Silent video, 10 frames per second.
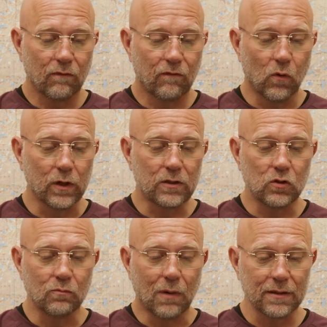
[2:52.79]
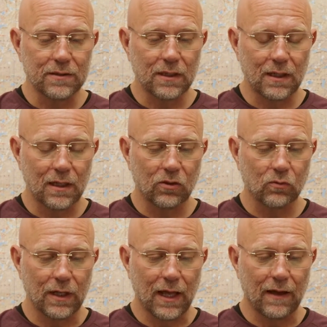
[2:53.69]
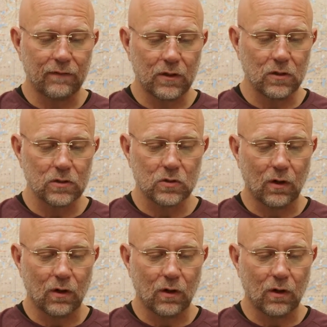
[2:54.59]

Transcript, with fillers: 42 months again, three and a half years,